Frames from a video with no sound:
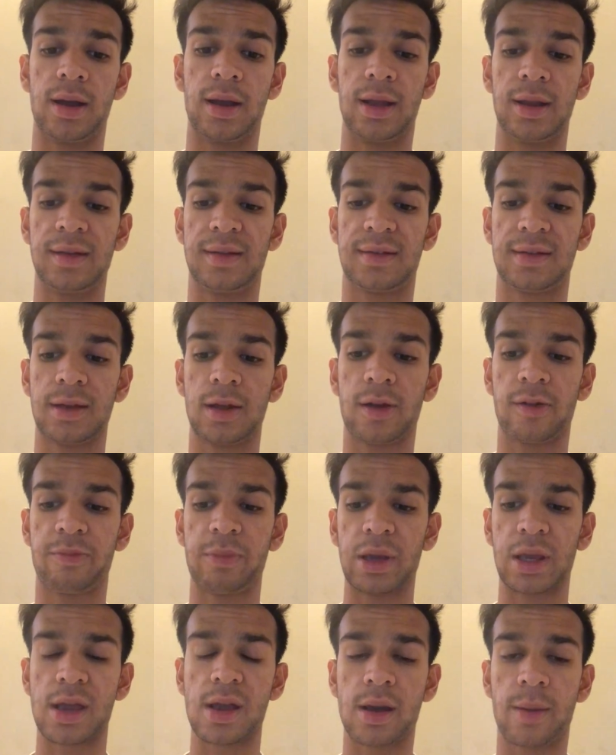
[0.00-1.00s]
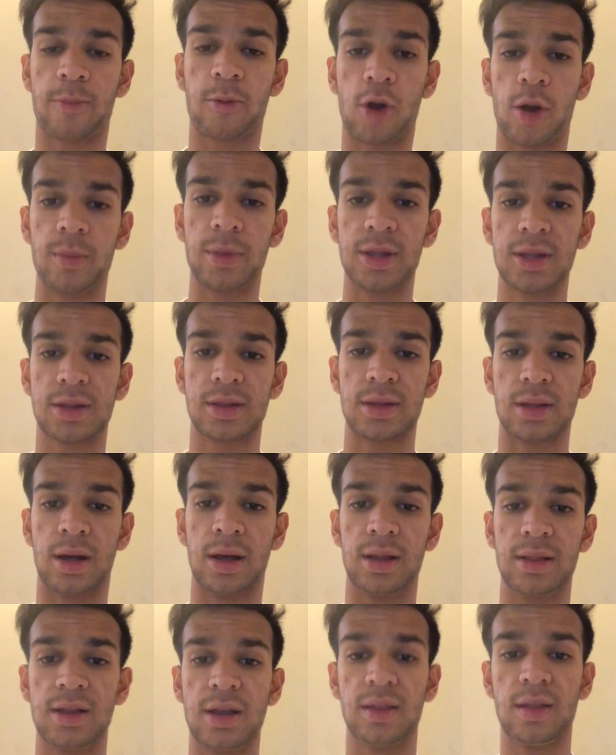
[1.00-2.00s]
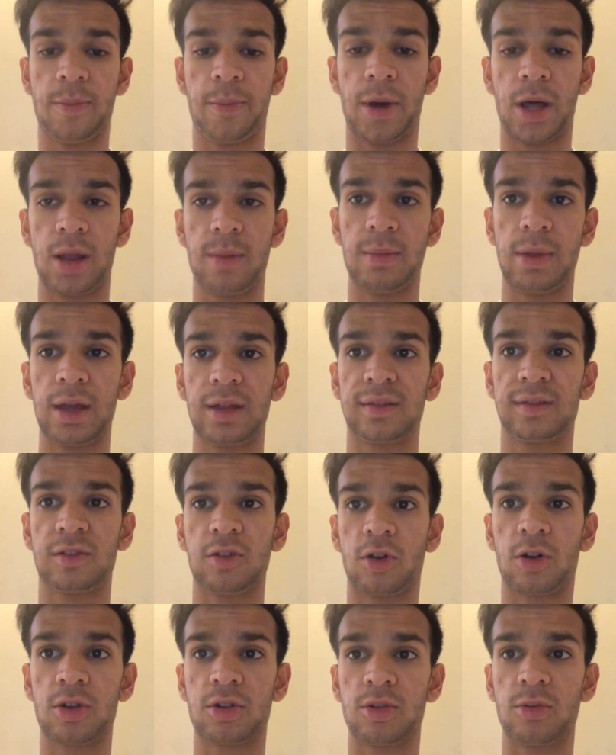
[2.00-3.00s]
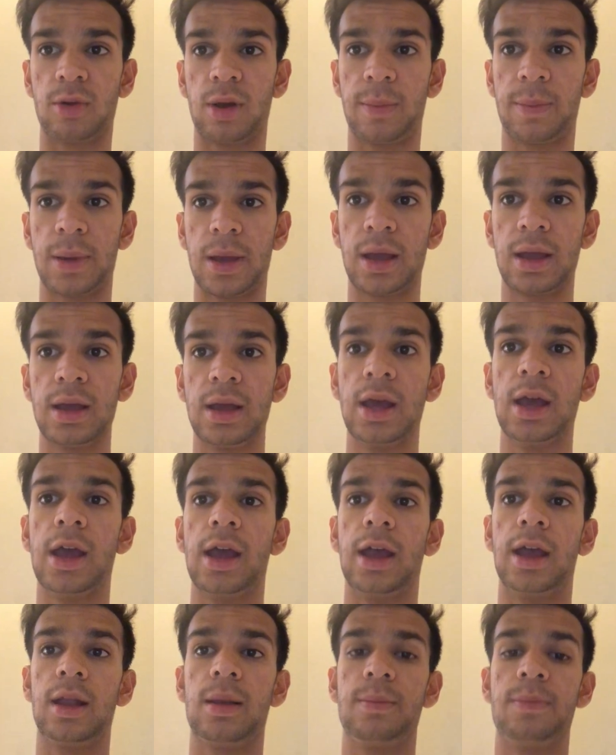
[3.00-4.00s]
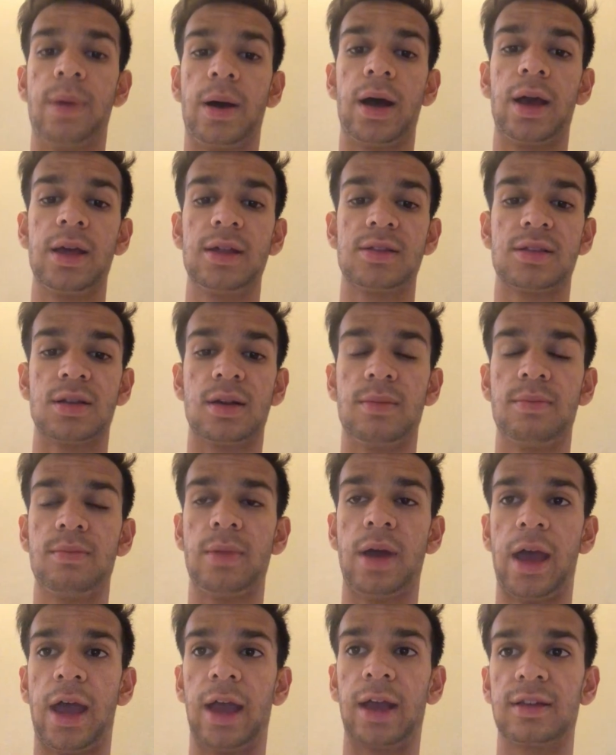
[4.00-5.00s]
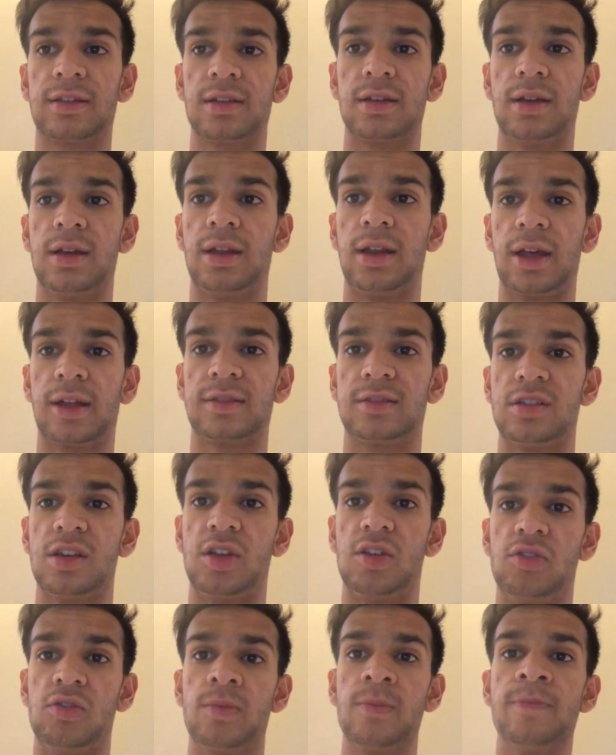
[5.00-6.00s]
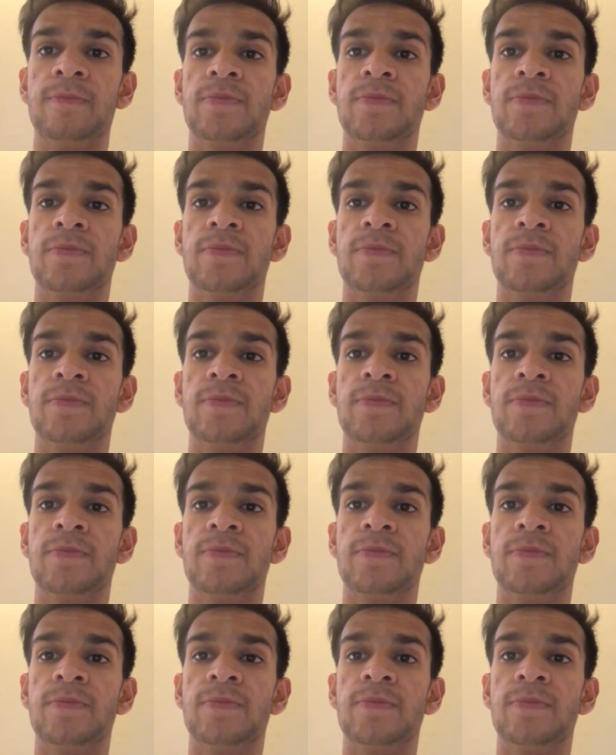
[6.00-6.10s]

instead of making a promise, the other party makes sure to repay it by some act in exchange.